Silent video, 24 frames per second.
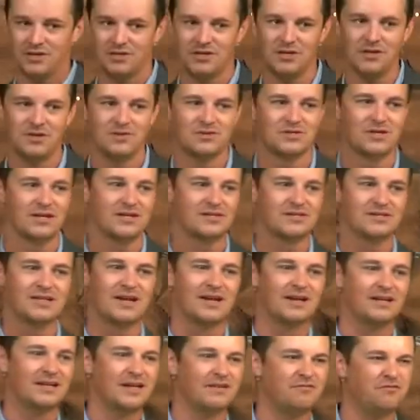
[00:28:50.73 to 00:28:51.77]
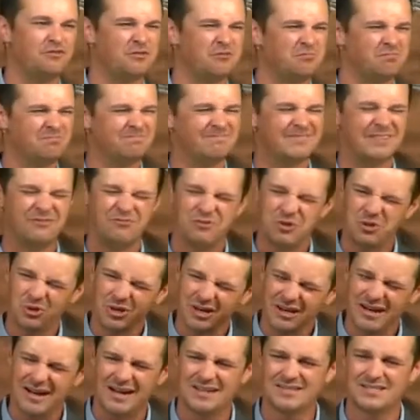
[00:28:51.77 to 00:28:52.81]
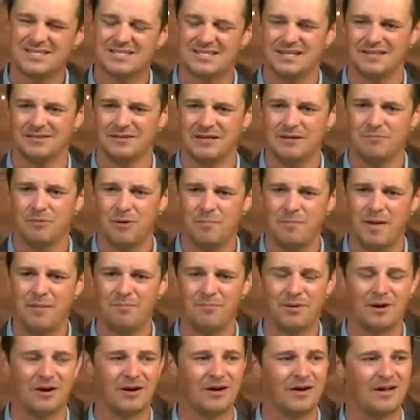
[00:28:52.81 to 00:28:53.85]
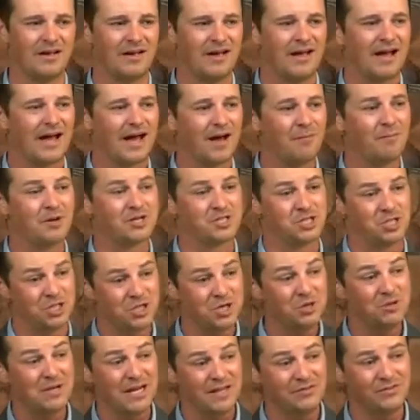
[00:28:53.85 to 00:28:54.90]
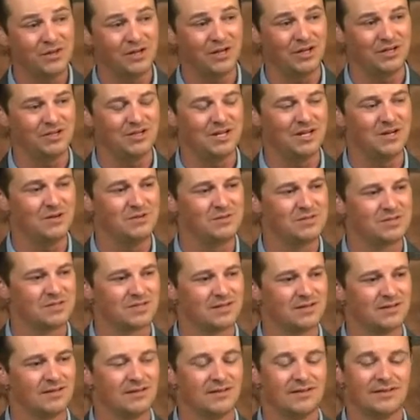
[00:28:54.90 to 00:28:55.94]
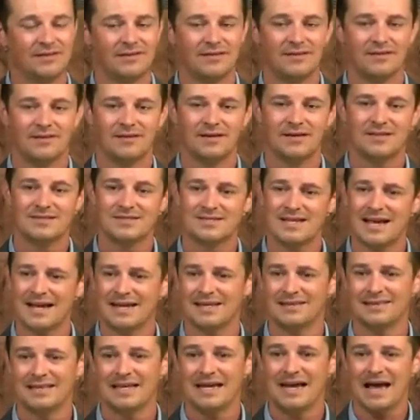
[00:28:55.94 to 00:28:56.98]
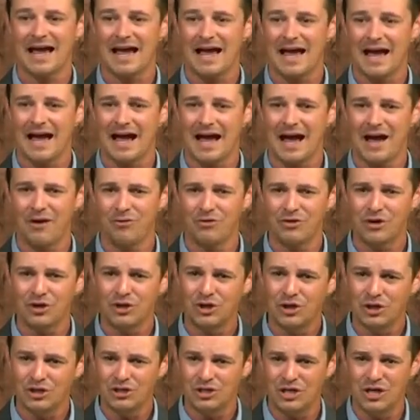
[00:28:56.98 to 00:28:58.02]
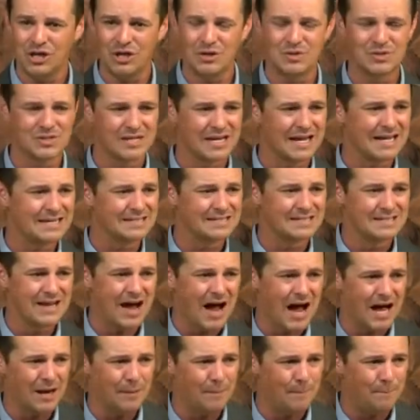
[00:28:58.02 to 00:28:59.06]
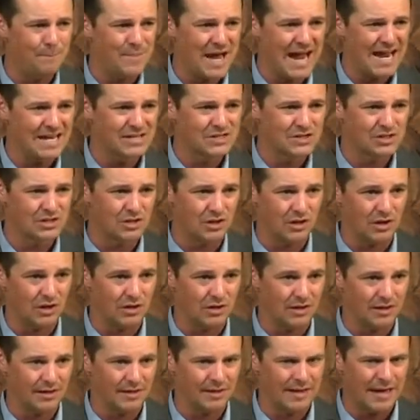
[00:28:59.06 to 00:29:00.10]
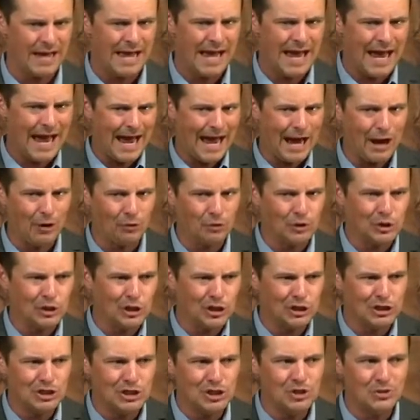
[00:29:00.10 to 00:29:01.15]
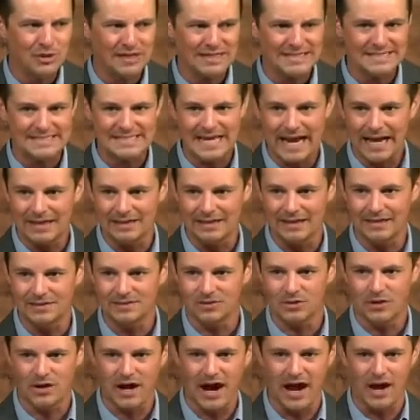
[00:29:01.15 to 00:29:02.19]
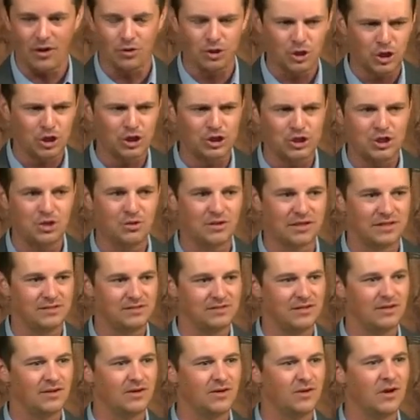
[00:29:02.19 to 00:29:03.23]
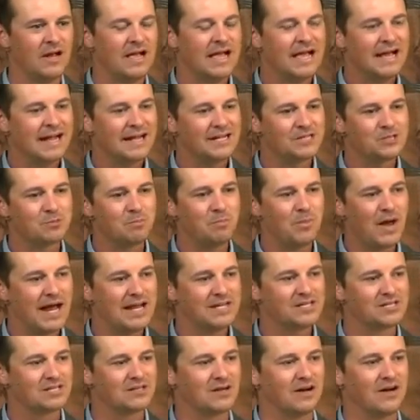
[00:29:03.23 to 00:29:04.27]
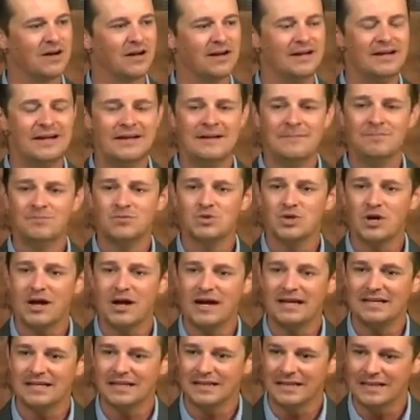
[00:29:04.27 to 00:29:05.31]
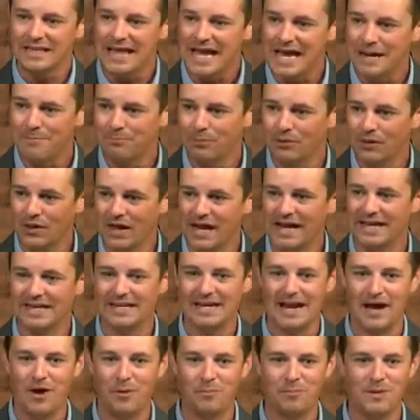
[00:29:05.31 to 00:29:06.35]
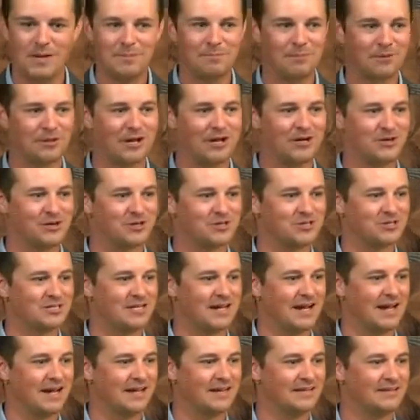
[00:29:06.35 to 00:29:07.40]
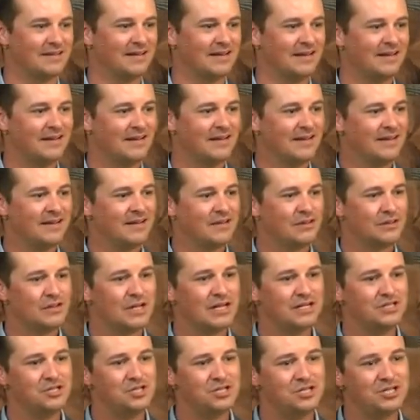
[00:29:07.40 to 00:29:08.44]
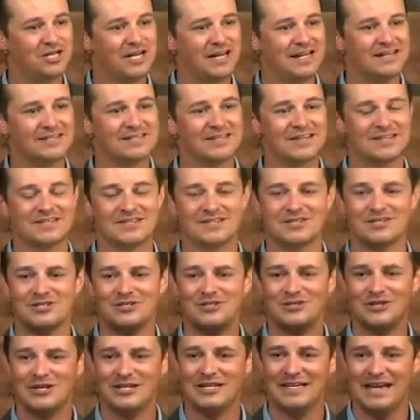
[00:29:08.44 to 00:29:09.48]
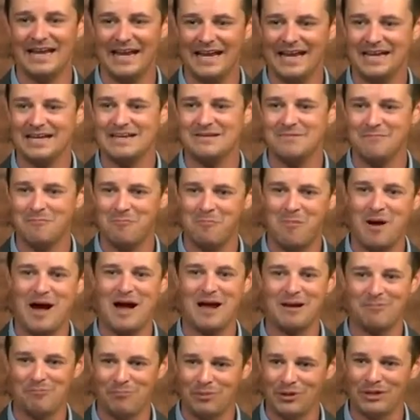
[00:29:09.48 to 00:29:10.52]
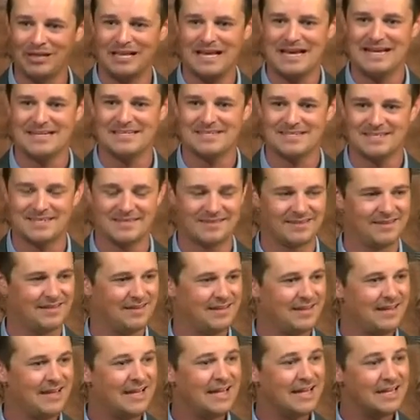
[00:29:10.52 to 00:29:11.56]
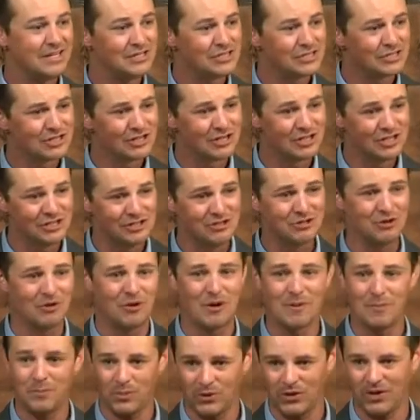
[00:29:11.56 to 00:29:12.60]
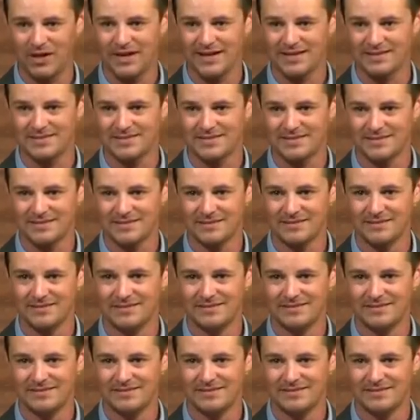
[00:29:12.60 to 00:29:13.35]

good news is that if you, if you constantly remember how much you need the good news, and secondly, how the good news is not based on how good you can tell it or how good you can do. It's based on trying to lay plain and help people understand that Jesus stood in my place, He stood in your place.